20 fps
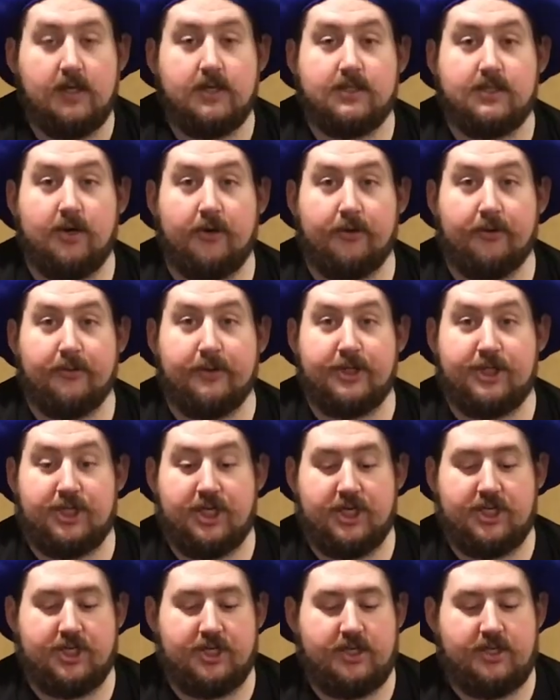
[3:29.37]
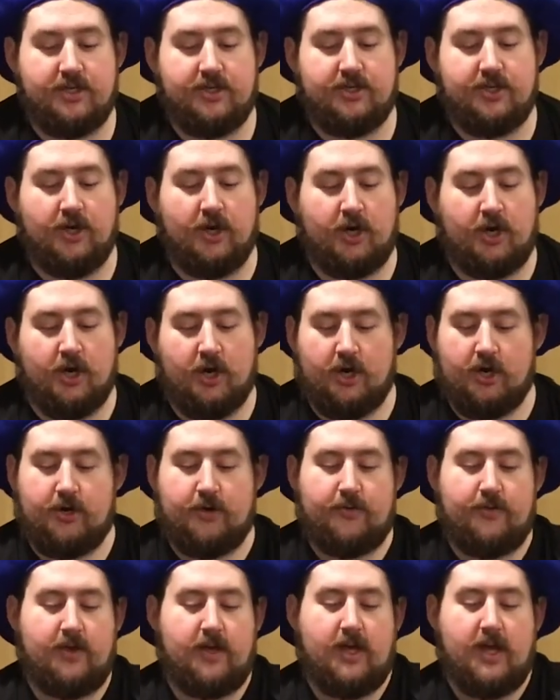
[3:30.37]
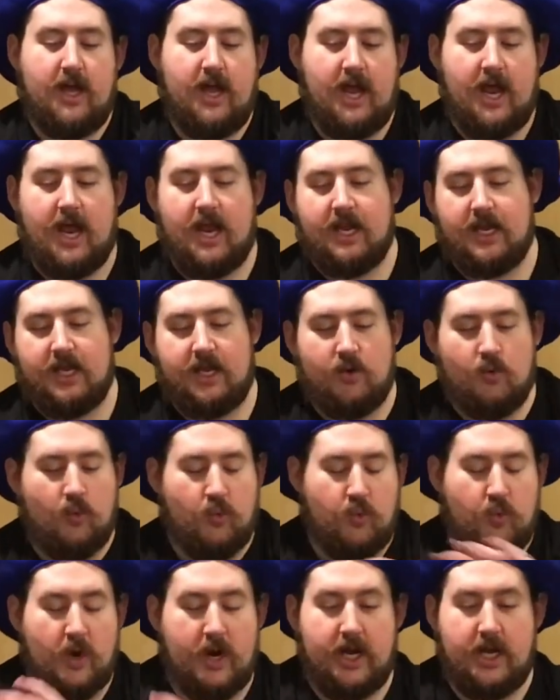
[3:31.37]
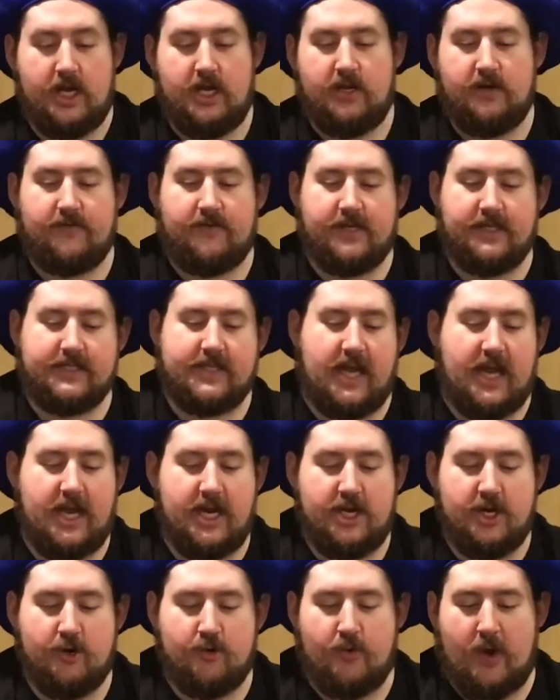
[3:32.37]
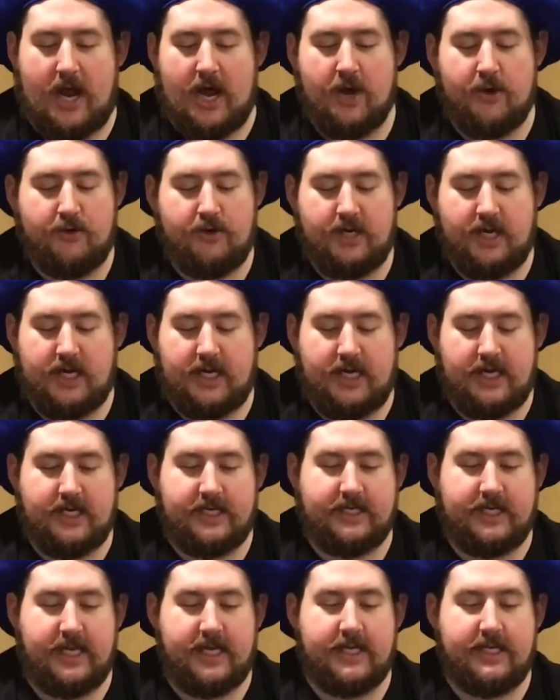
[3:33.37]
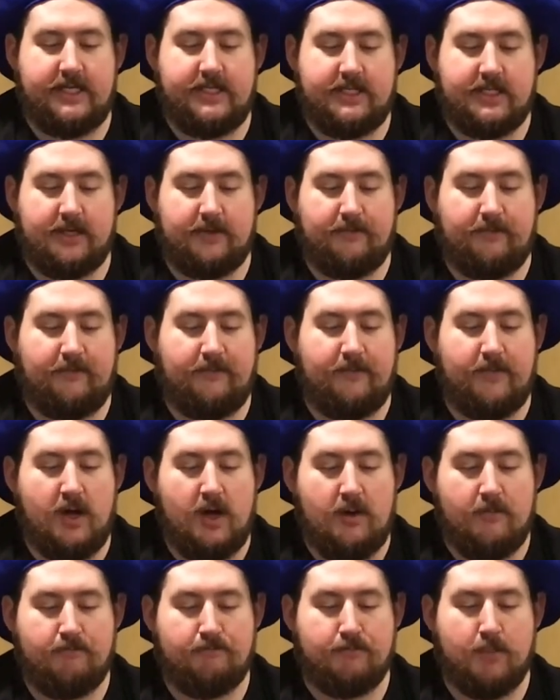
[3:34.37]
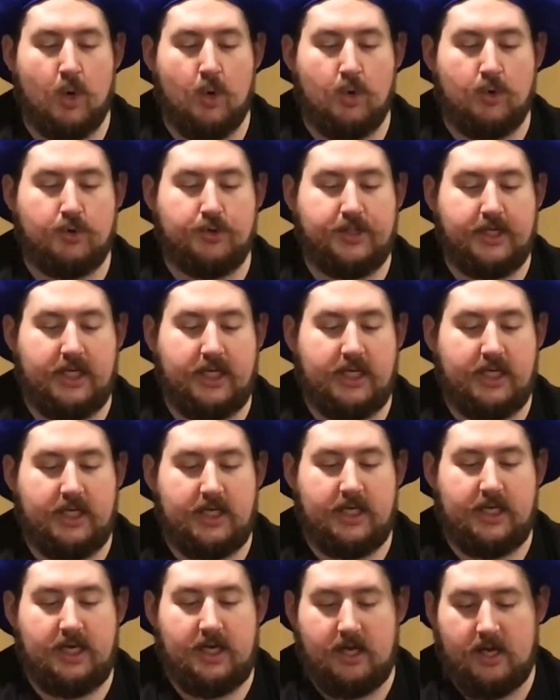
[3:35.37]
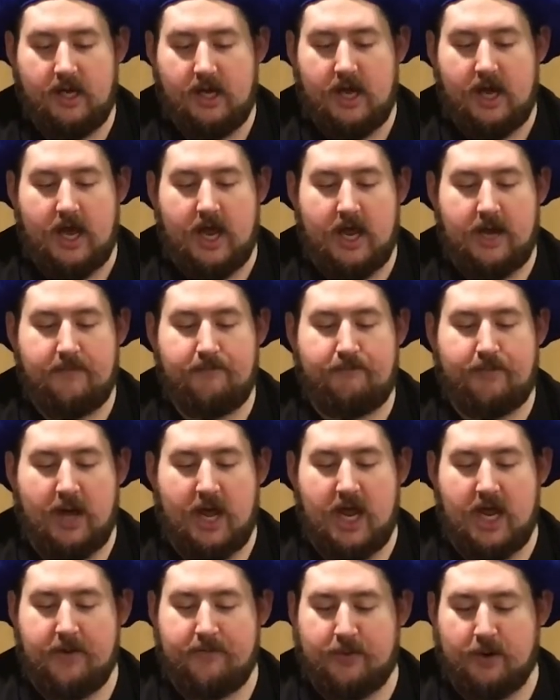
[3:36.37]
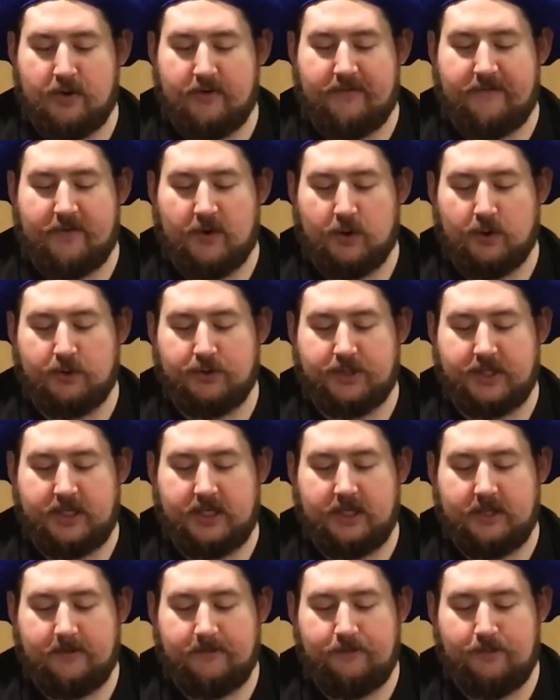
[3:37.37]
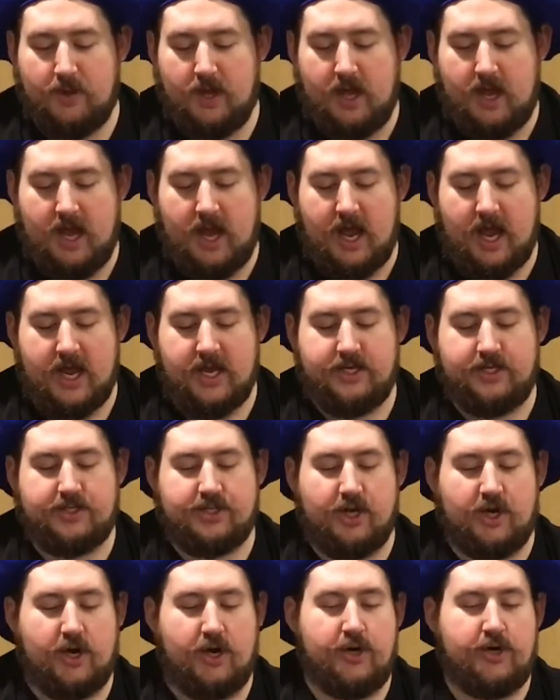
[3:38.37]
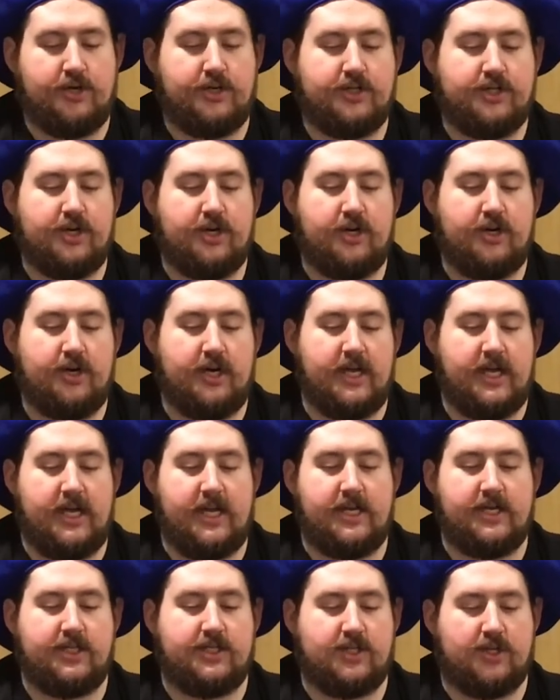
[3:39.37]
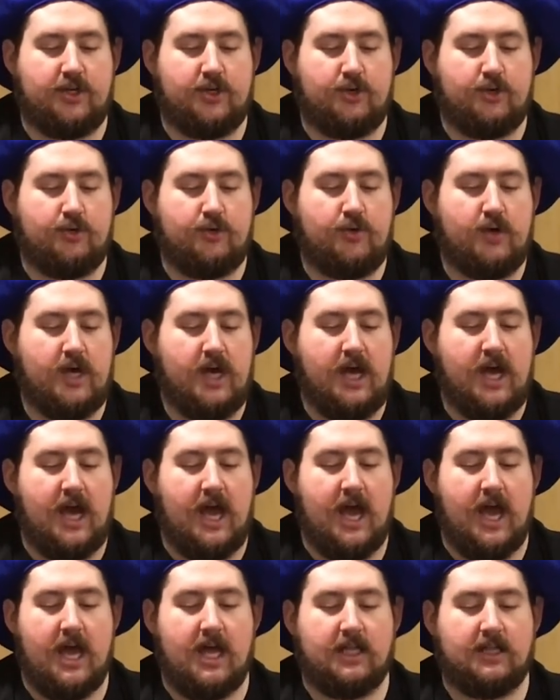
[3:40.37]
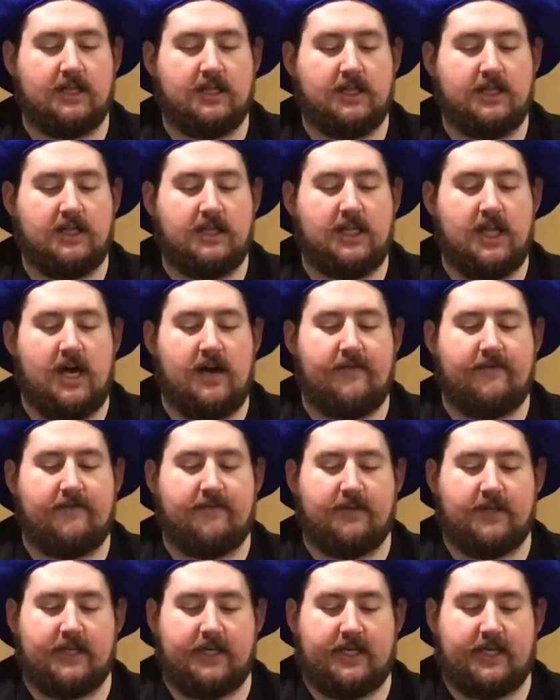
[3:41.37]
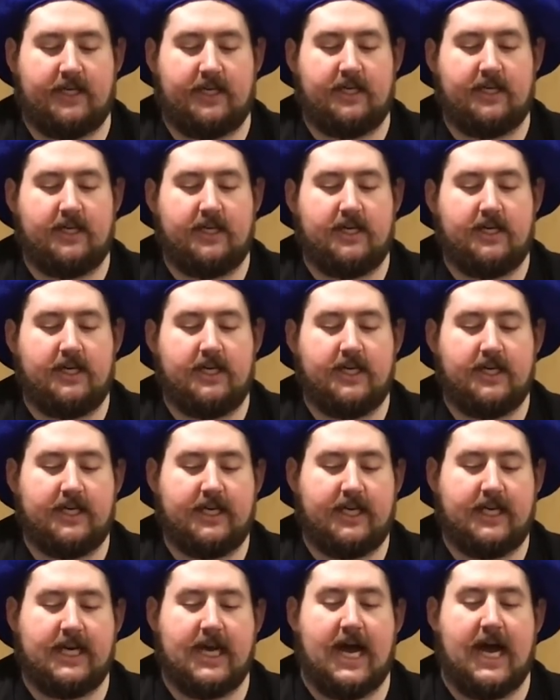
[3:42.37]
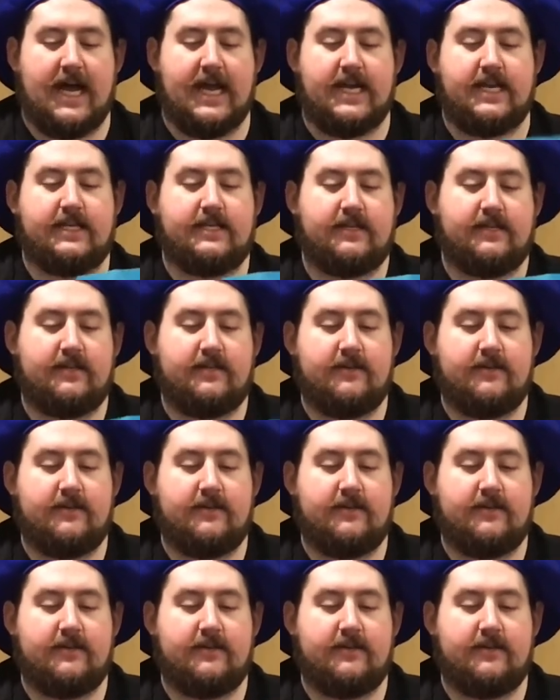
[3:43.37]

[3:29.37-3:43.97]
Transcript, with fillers: So the magician took her and he waved his hand around and he did some molding and paper folding and turned her into a lovely kite.